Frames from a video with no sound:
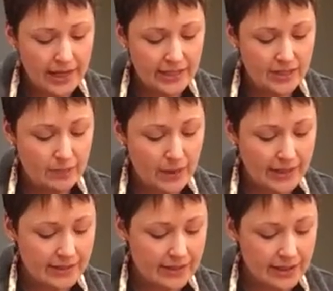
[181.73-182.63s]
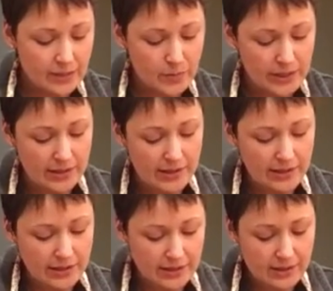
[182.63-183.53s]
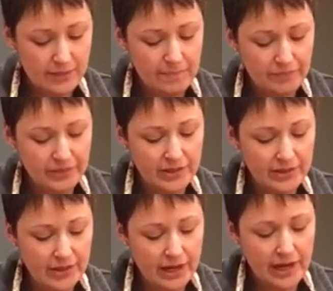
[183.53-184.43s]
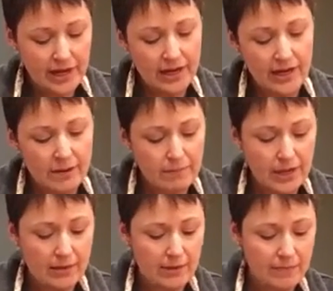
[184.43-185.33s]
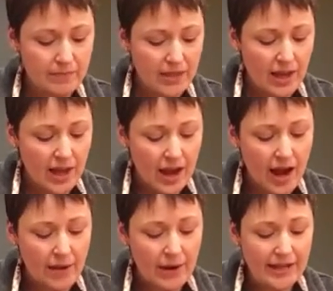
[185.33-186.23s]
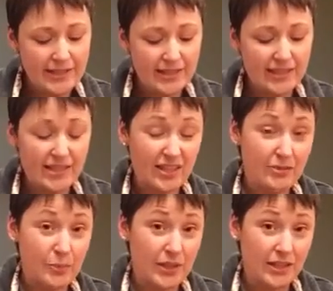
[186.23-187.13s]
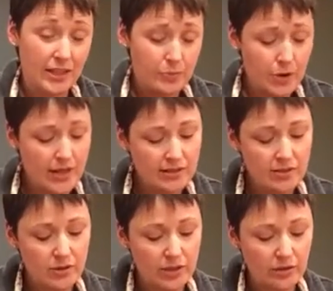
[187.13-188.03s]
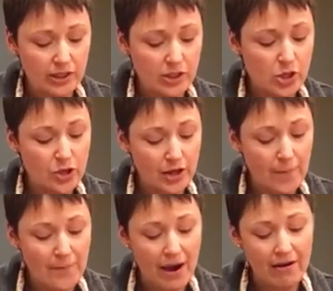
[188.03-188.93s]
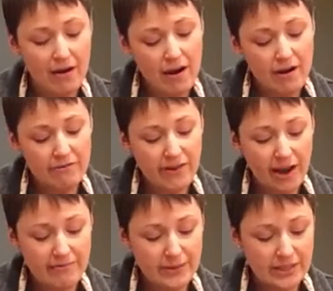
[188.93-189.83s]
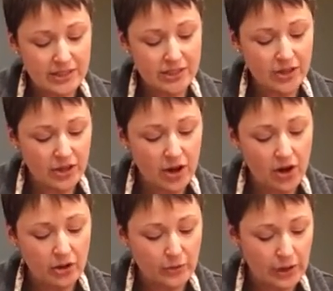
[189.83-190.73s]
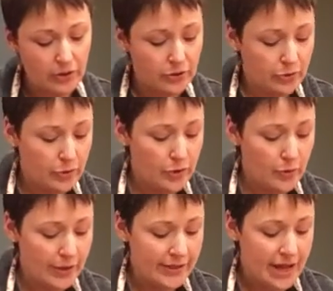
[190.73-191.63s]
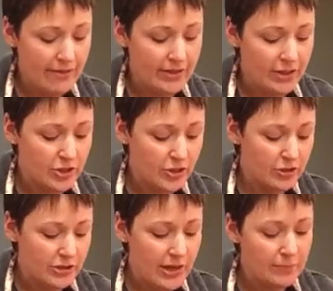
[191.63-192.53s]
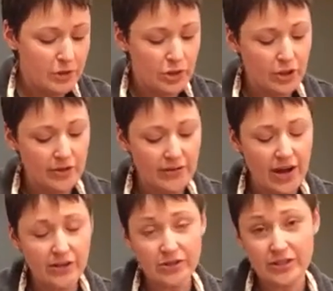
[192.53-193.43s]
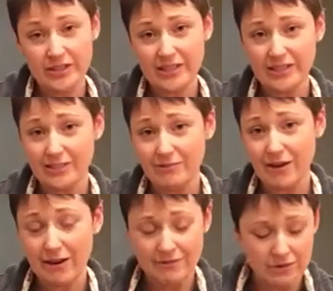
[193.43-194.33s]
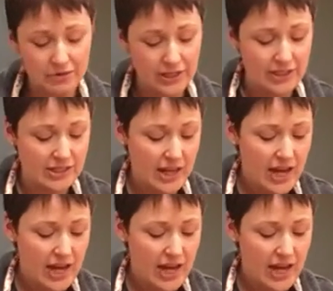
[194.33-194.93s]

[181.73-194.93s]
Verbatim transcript: into bite-sized pieces, maybe. Um, I did this on the panini press, so it only took about five minutes to cook all the way through. You want it to have an internal temperature of 165 degrees